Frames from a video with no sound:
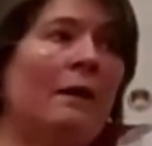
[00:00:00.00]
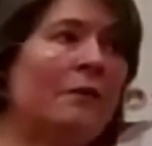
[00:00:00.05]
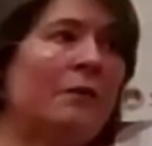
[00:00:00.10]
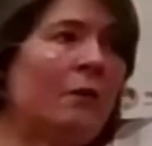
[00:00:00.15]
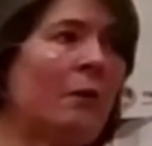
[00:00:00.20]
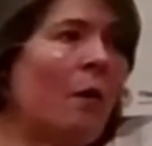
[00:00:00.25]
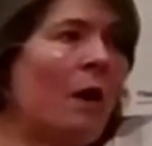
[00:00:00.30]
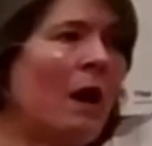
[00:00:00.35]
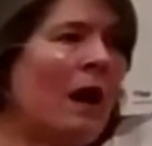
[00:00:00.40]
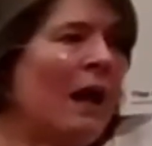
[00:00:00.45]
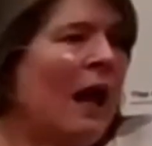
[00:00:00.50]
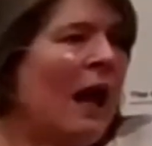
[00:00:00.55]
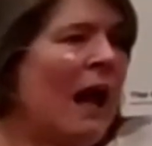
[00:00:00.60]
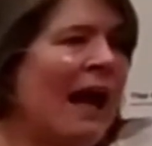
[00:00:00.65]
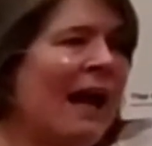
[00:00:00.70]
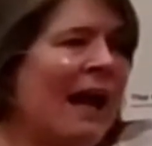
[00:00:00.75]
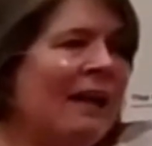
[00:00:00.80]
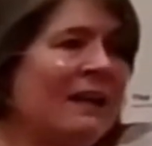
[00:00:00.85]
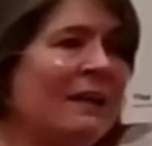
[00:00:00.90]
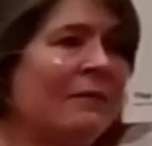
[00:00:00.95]
So
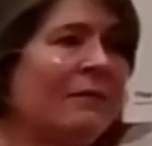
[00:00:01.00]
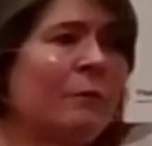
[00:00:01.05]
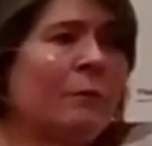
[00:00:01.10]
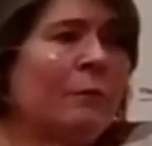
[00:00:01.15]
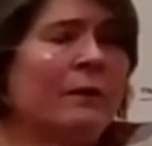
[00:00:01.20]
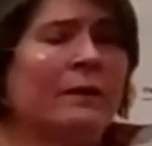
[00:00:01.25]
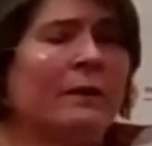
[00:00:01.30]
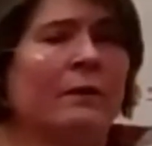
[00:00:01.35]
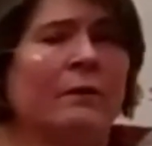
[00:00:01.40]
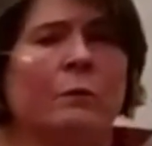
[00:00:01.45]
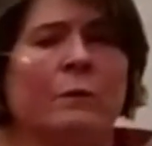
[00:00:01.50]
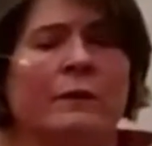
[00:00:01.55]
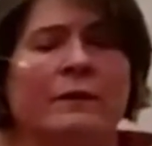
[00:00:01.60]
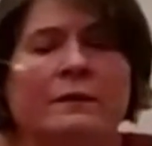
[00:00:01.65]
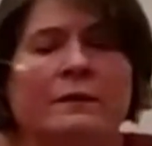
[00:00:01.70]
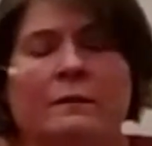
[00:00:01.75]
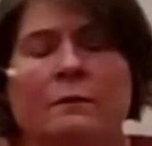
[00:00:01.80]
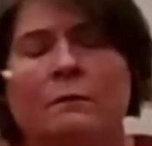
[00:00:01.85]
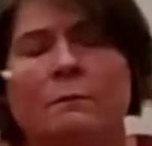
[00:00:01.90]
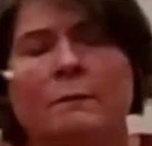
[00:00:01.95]
I had never really known what
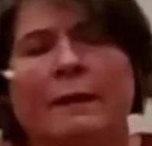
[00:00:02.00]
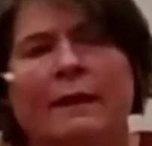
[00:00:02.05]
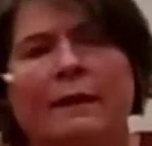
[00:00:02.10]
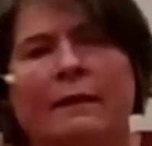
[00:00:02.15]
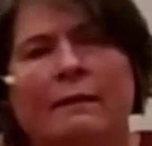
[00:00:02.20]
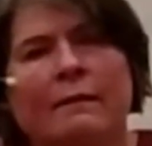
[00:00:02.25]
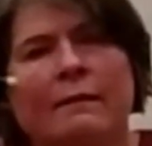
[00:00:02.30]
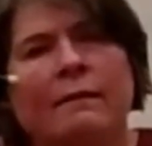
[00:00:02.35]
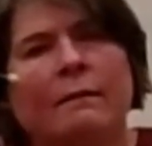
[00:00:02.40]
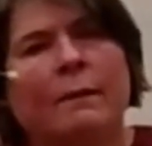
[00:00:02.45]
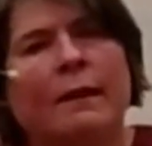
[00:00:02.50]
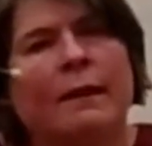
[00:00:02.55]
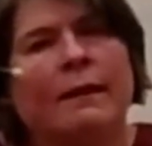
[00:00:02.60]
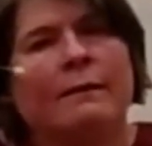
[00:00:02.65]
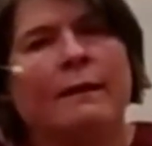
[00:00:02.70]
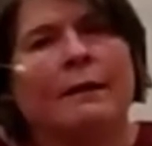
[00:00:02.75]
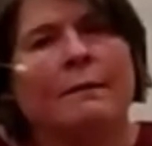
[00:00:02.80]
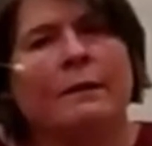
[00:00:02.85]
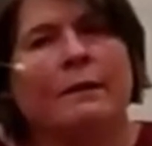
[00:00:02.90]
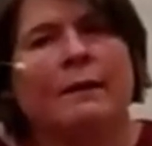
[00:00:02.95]
to do about it. And then the
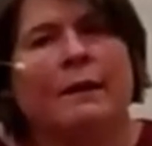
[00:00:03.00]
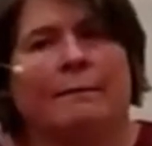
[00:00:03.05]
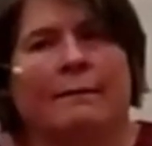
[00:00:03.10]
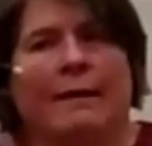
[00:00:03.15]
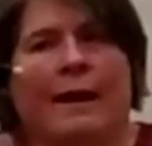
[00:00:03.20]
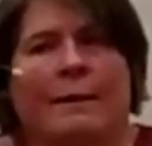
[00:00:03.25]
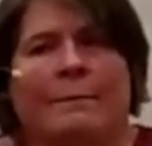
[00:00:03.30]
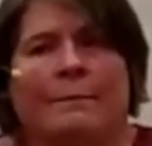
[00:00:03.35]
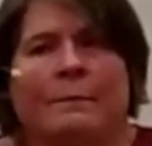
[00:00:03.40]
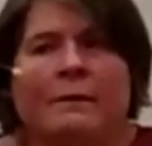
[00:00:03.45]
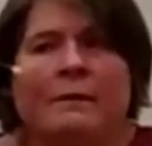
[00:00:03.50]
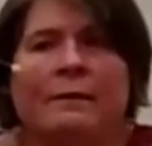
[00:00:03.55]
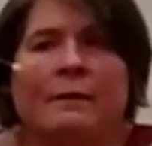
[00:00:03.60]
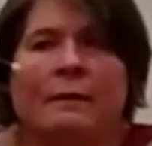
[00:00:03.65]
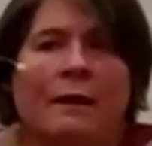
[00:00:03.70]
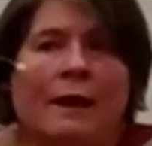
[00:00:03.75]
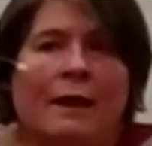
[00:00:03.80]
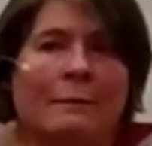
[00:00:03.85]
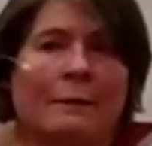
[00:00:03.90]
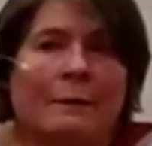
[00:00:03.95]
pandemic has happened, and
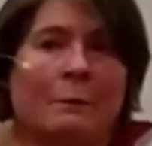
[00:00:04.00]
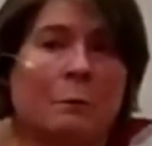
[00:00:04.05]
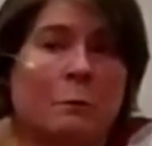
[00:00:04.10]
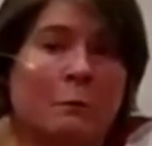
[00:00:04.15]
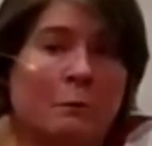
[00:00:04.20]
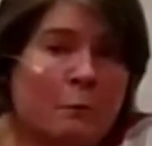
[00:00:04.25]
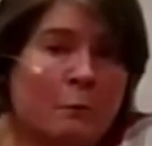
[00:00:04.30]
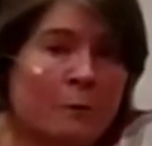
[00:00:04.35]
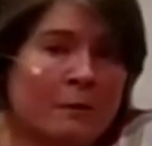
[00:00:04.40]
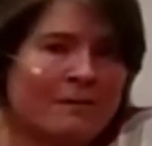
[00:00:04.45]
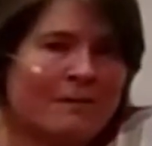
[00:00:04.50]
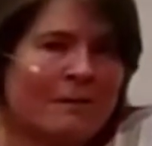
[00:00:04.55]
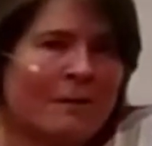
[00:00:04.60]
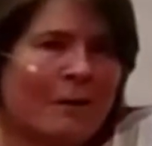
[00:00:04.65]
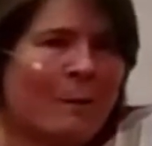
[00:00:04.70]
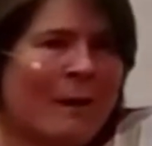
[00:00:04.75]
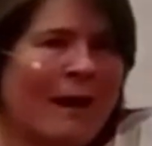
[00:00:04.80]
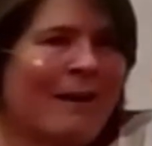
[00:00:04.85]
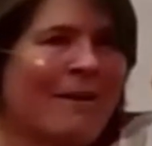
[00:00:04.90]
a lot of people were forced to go